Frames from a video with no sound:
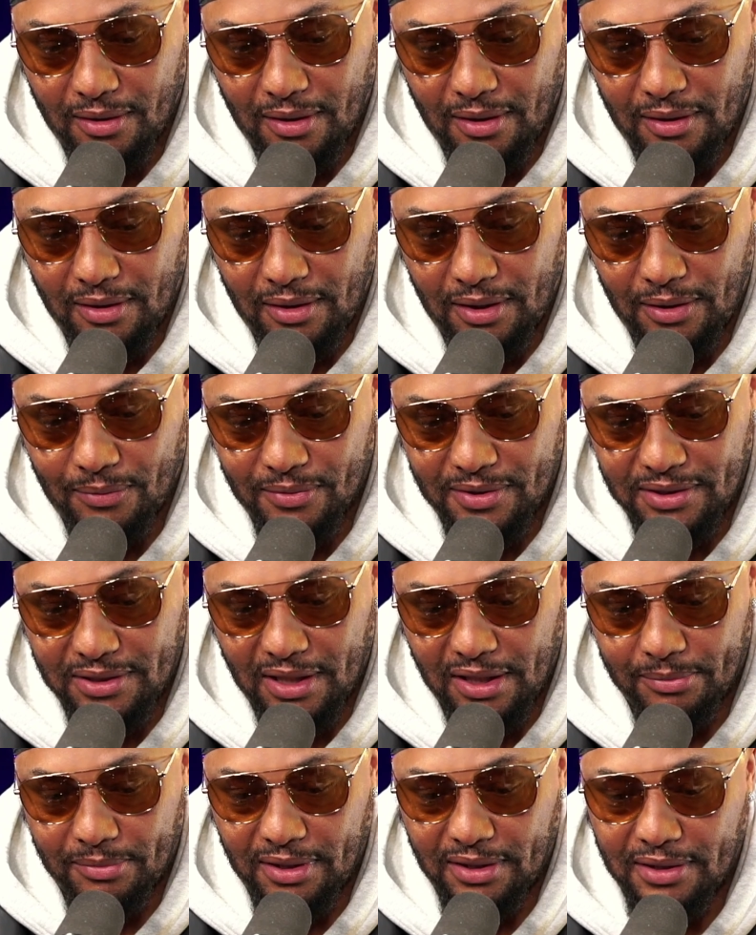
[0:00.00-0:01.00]
he was
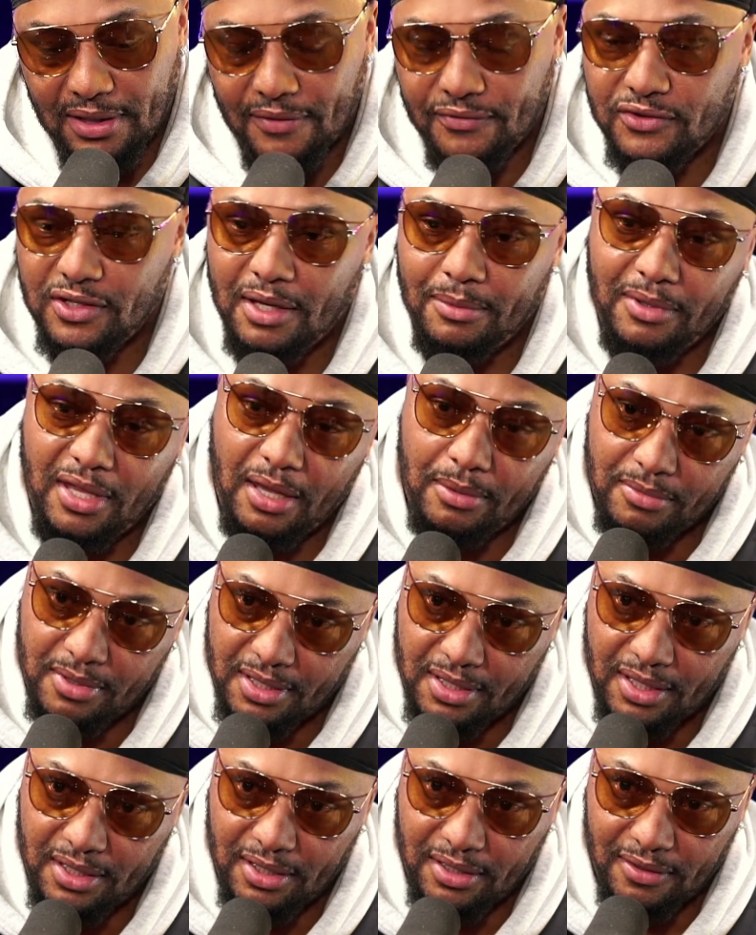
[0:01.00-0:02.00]
telling me Def Jam gave him
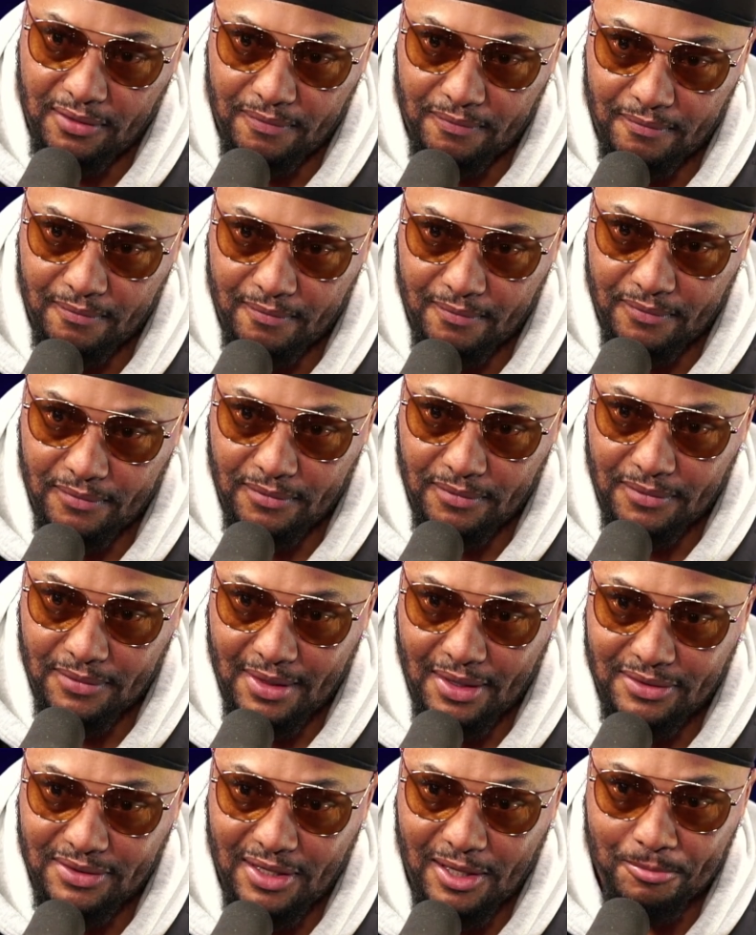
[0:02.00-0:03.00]
100, and I
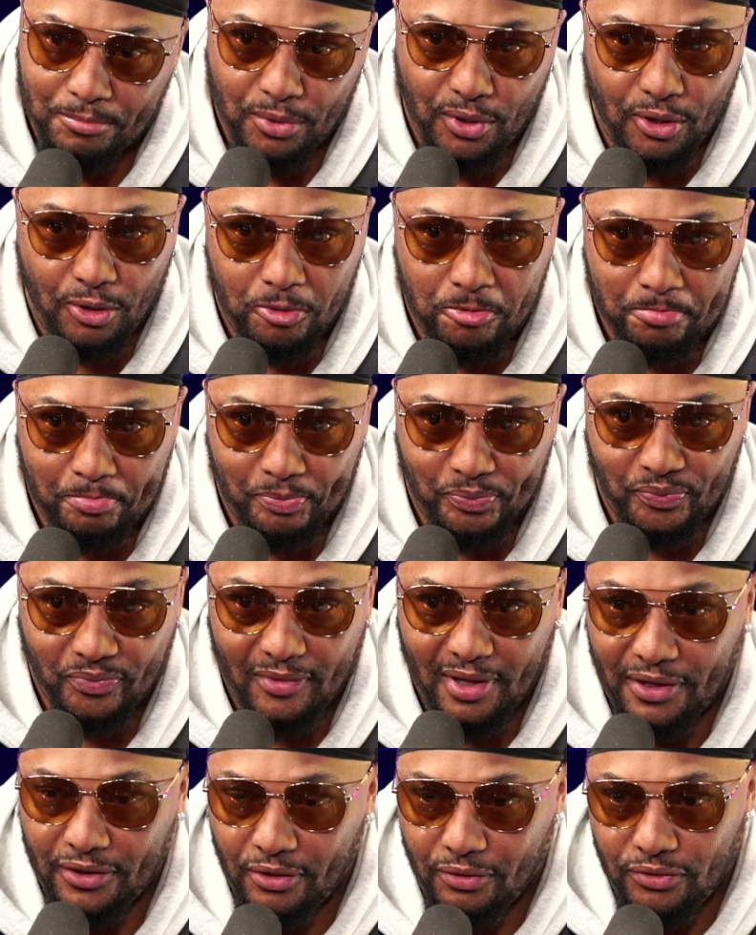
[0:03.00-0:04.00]
was like, bro,
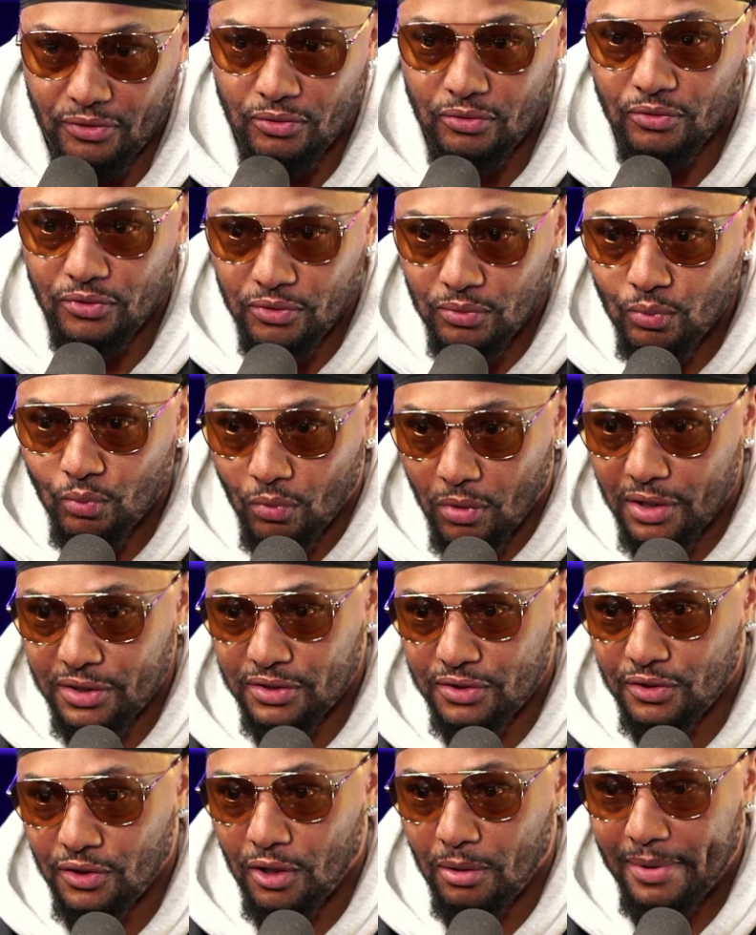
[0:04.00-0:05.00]
I know you want
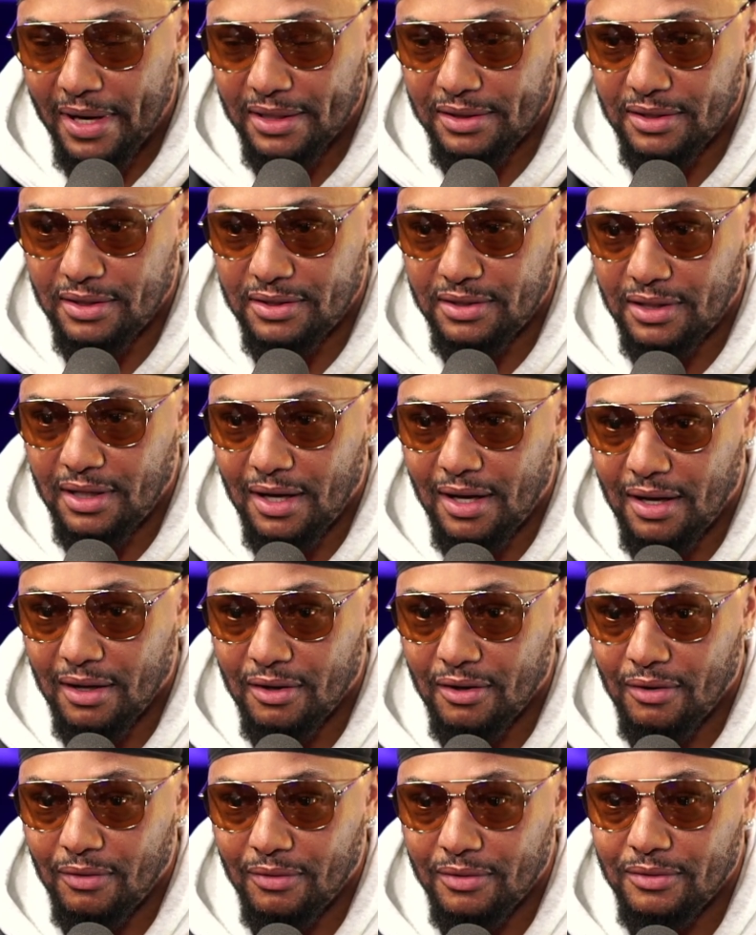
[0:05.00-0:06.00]
to go back to
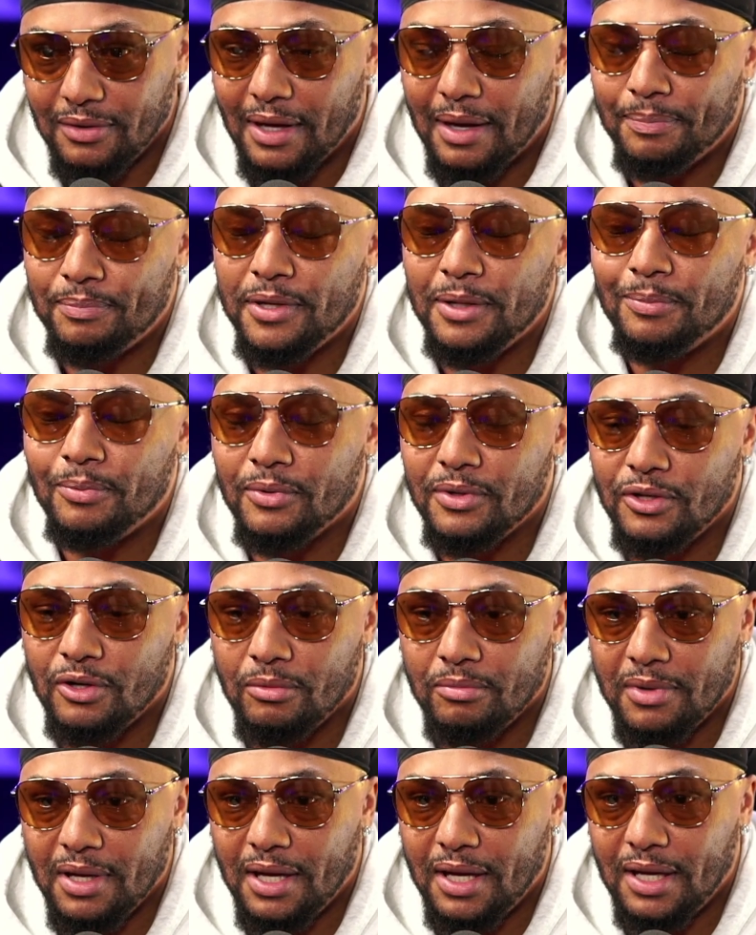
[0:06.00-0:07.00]
Chicago. You got people in your
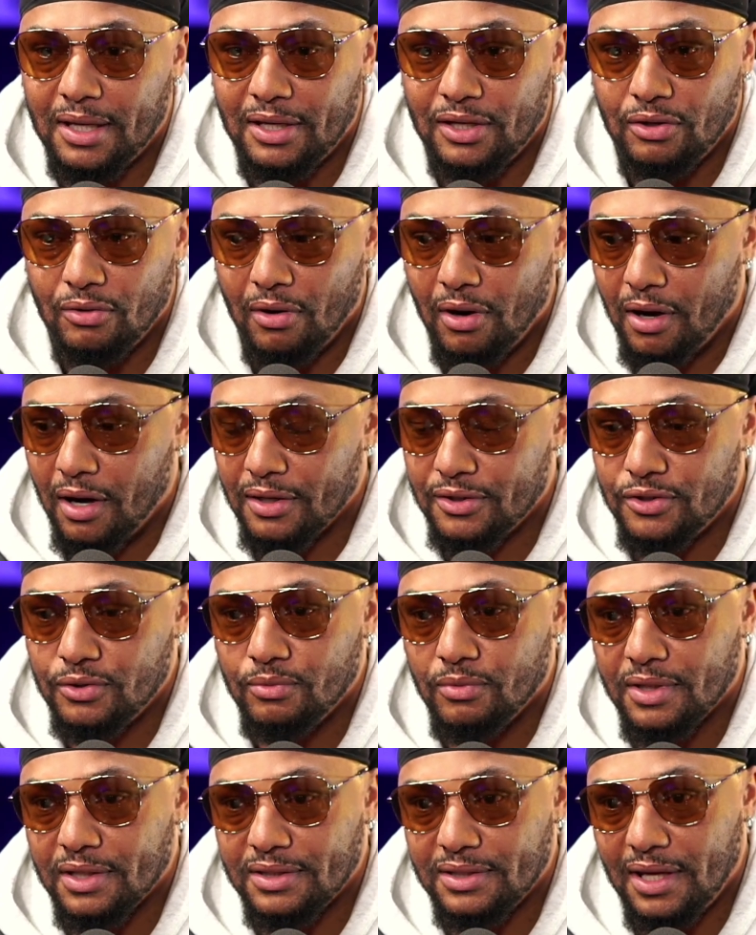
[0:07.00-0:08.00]
mind and your heart you
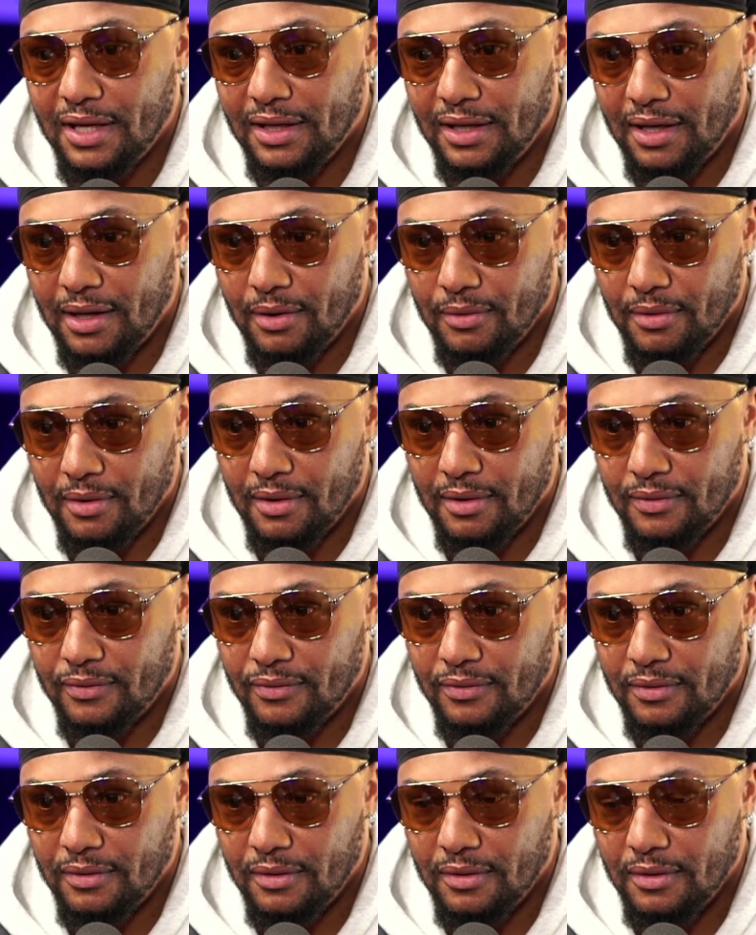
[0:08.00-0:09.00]
want to take care of,
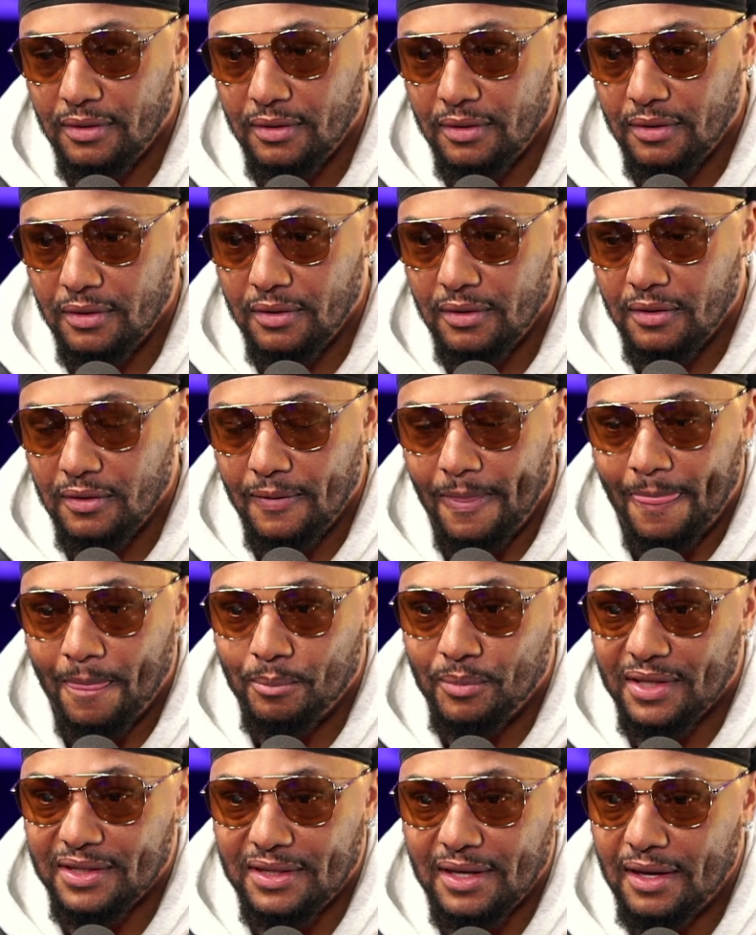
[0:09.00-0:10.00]

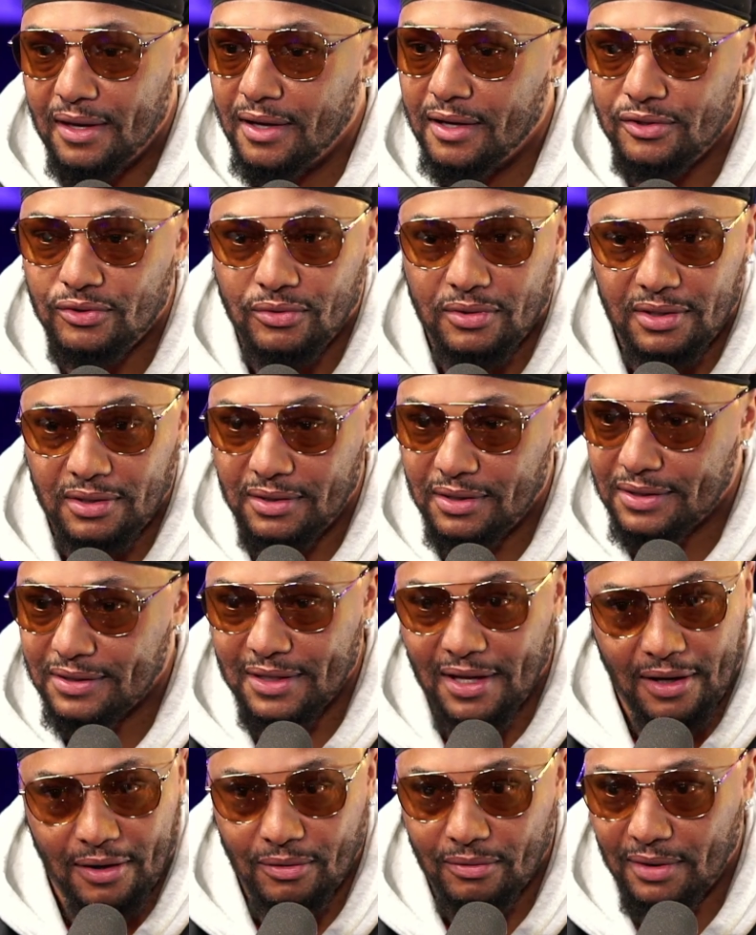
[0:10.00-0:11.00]
but that 100 is
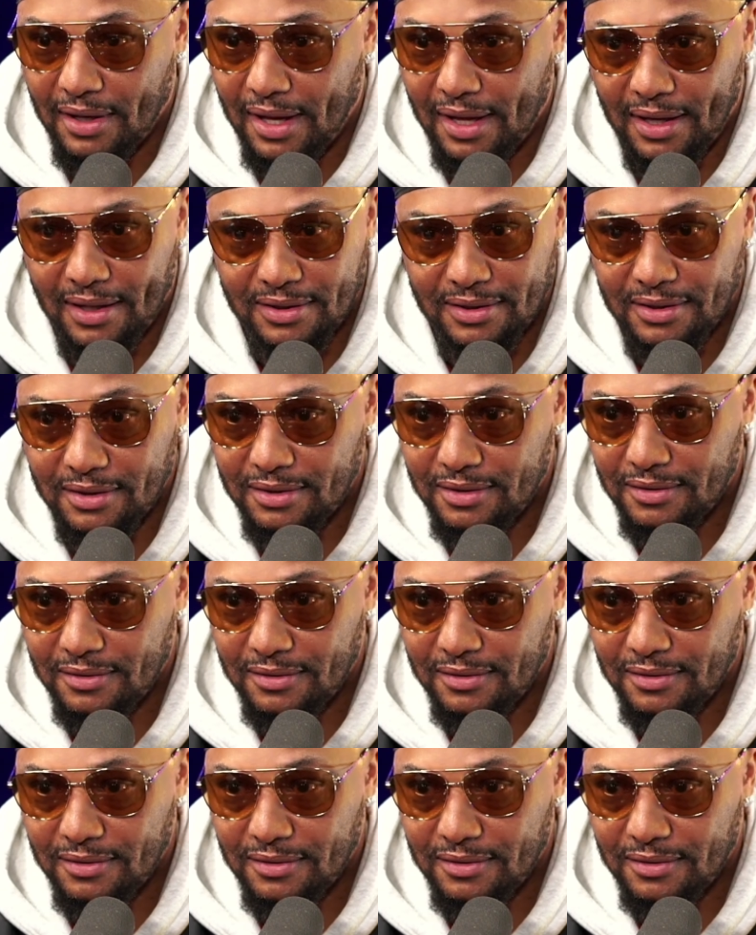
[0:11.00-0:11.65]
not gonna last.